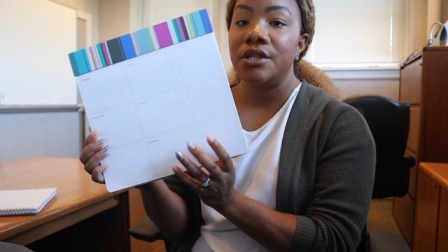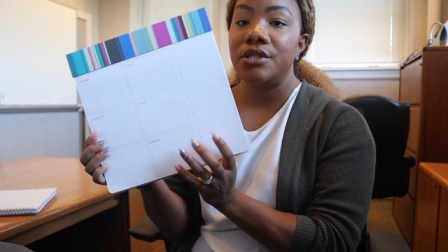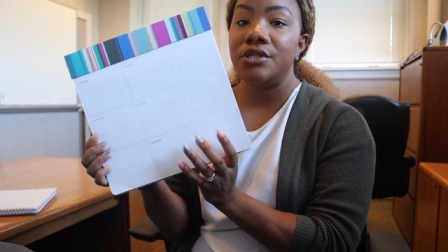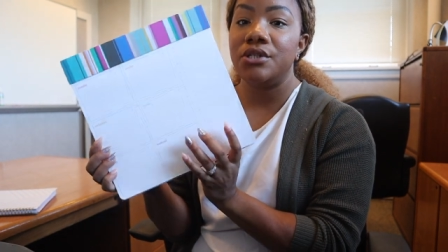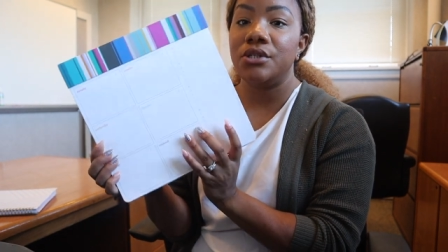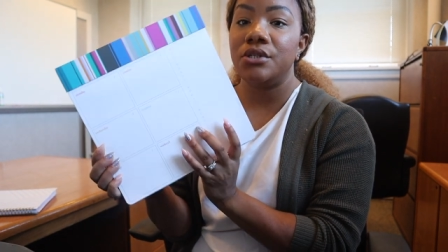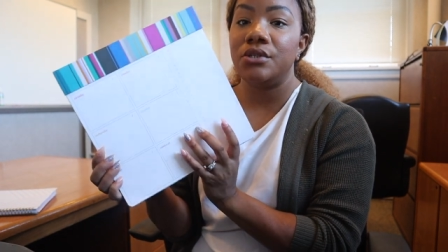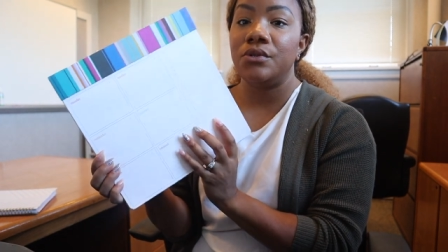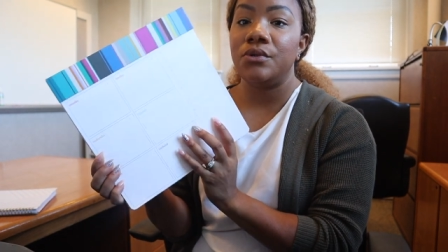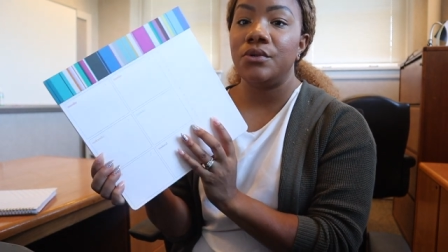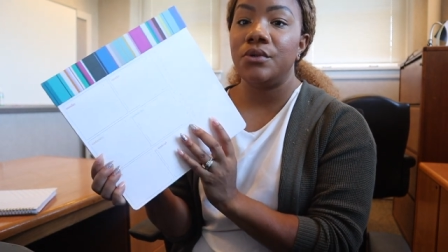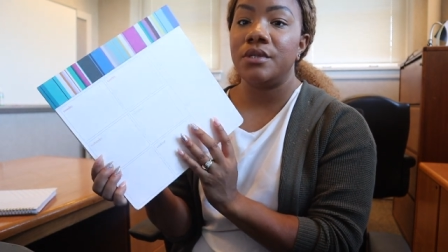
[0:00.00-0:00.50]

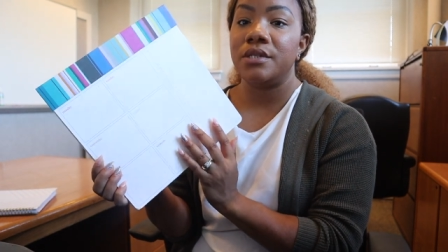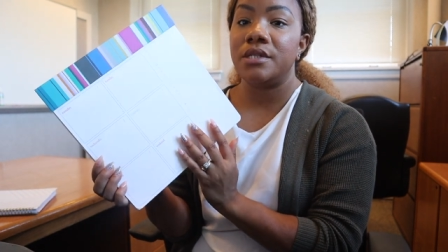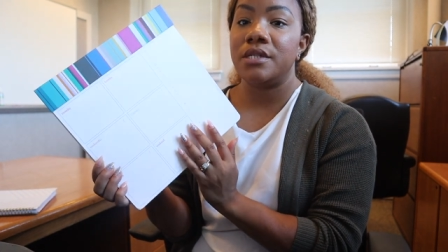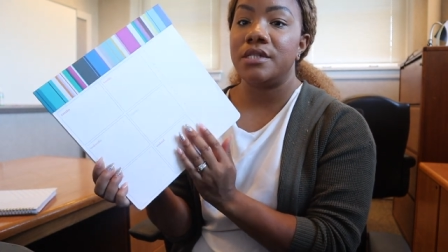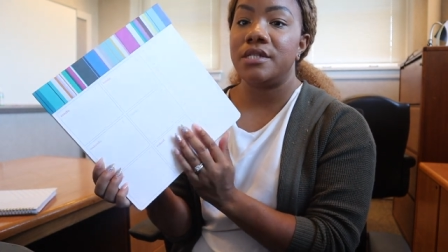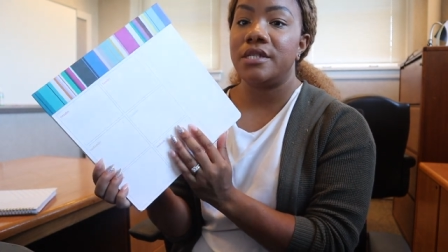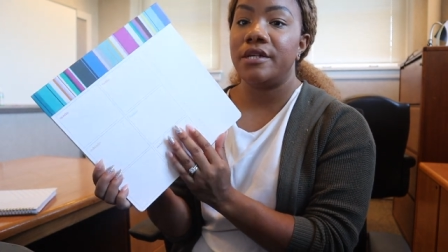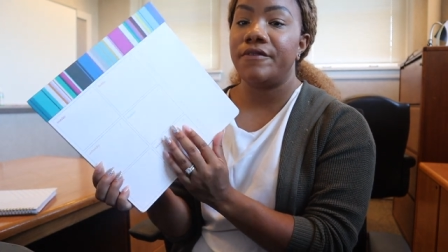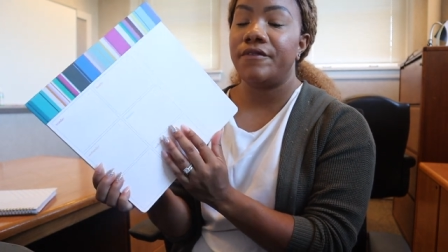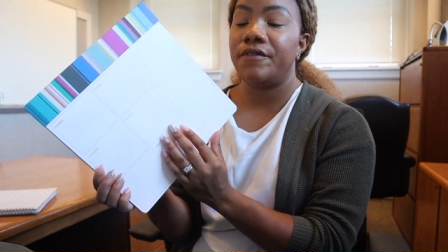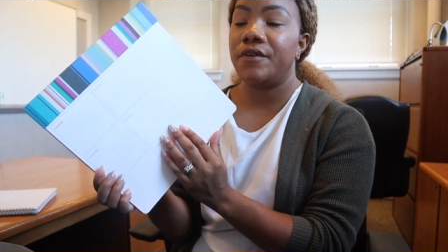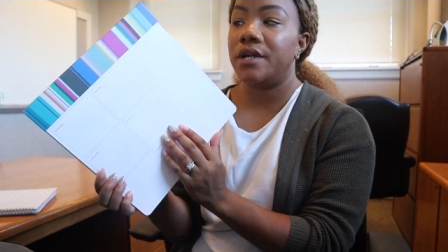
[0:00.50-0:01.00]
to the
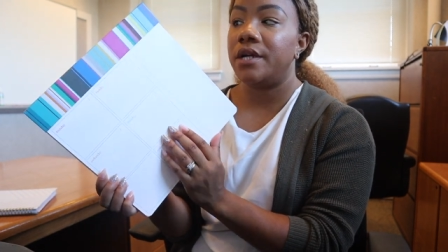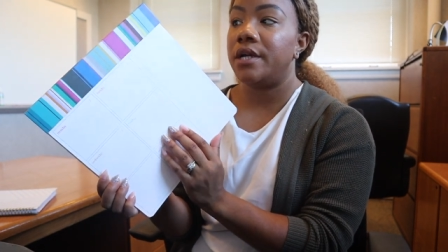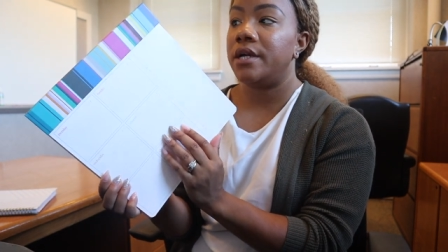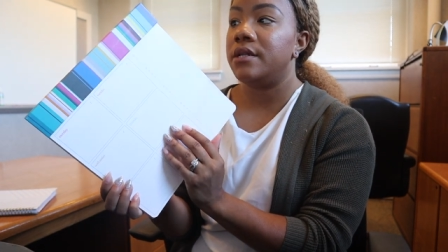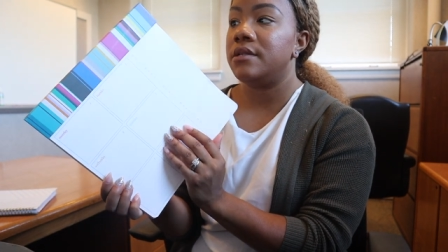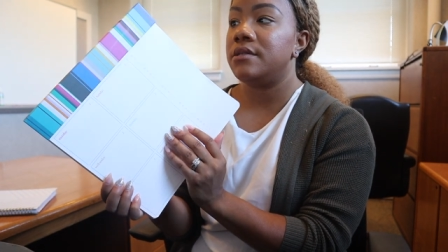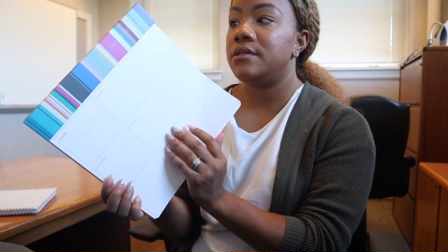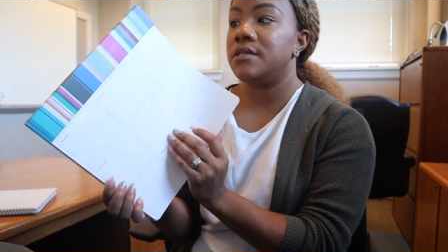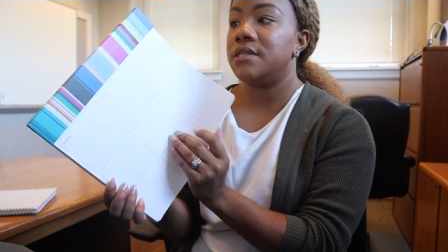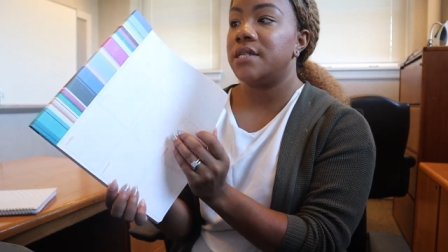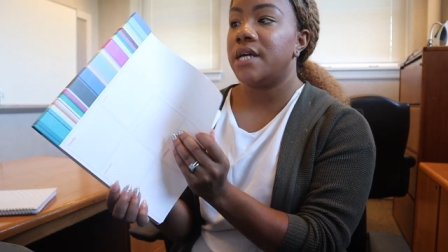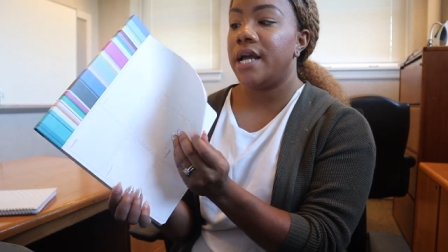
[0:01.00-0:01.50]

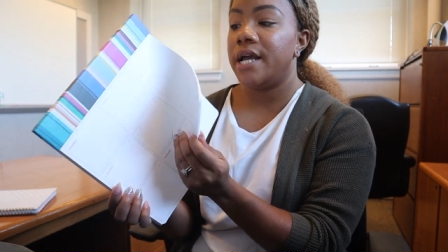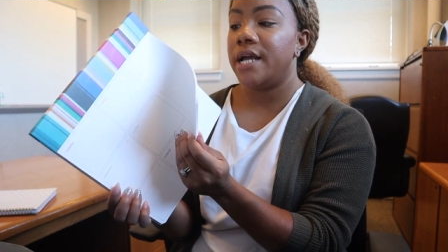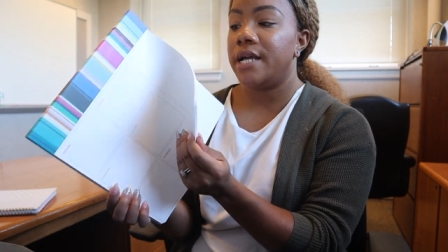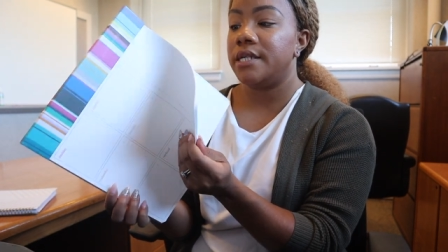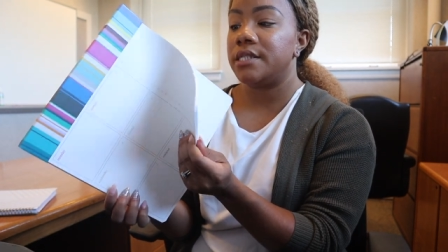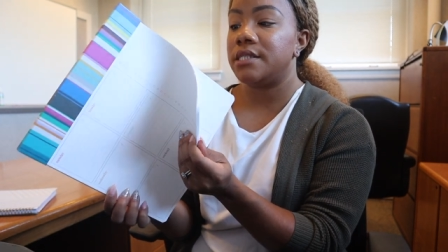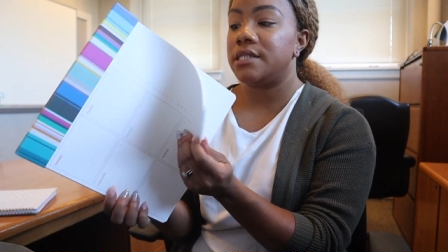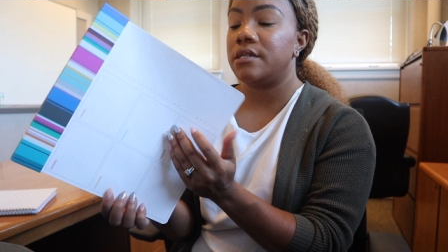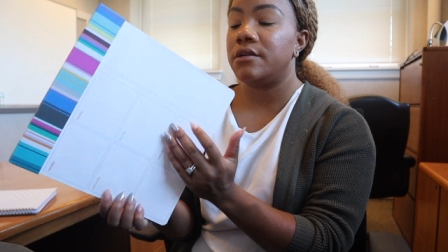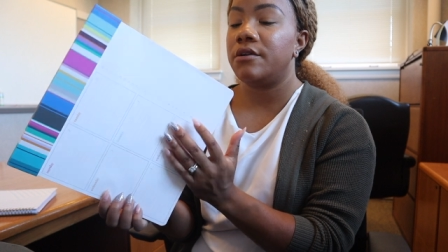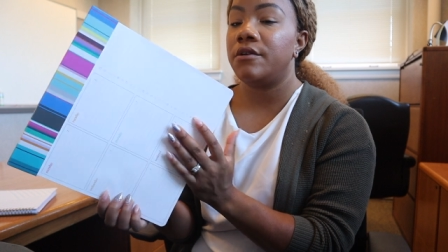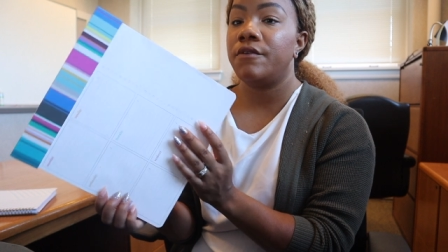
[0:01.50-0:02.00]
different
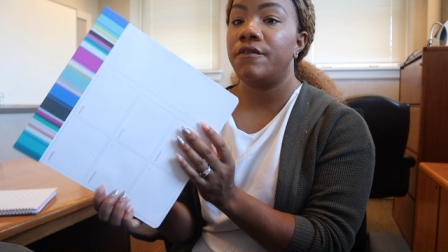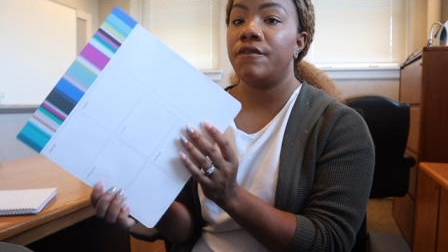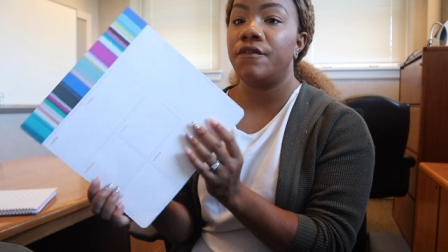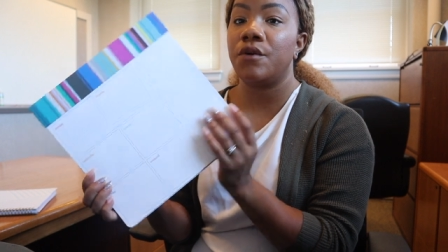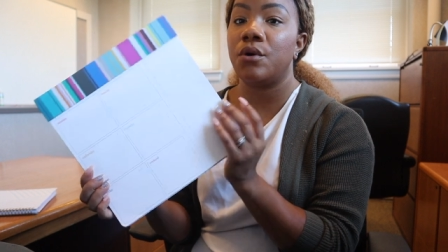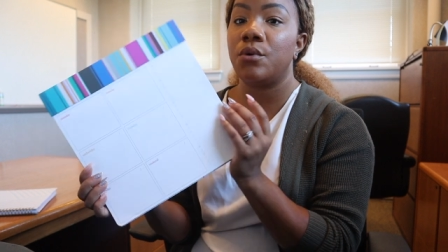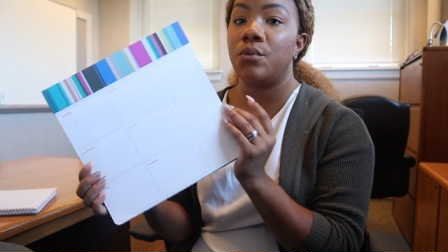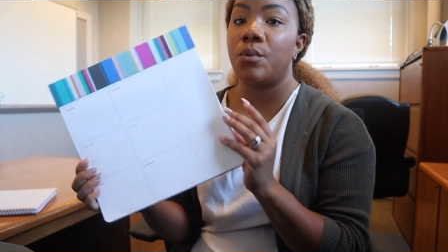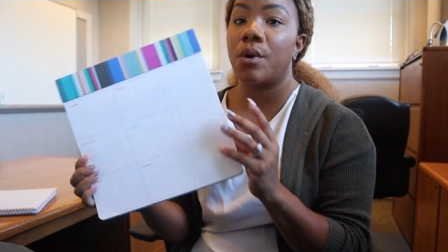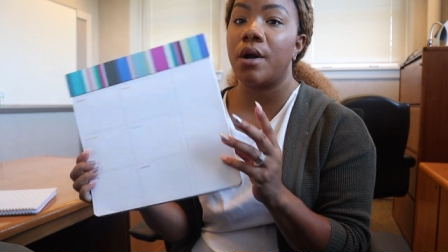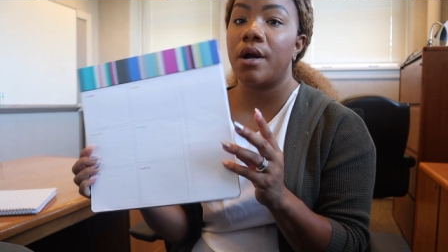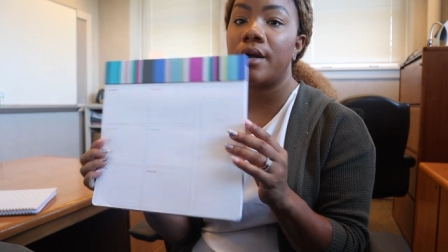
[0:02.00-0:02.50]
days
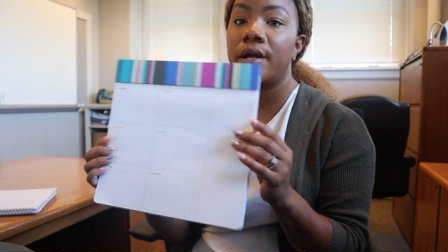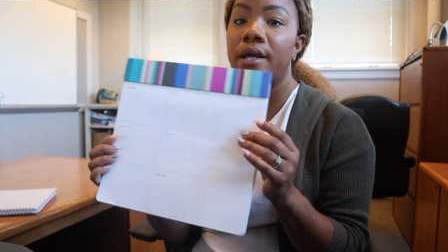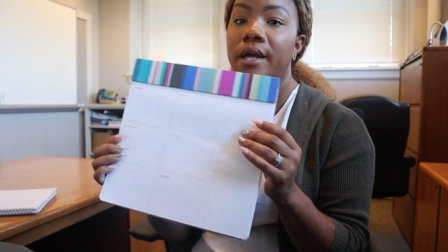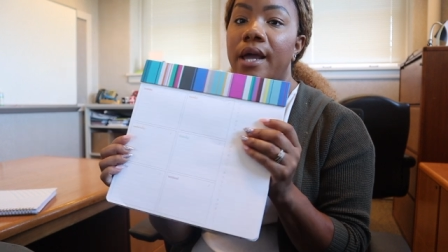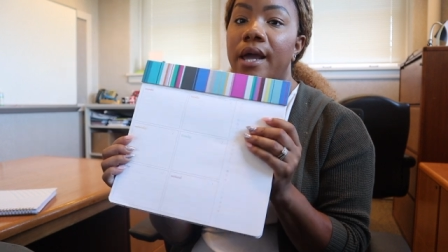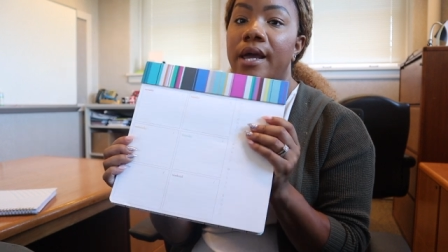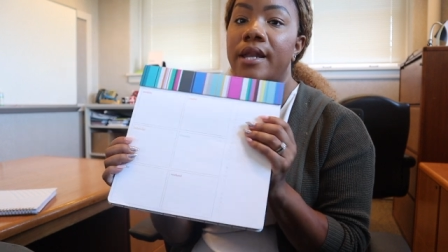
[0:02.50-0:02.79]
for work.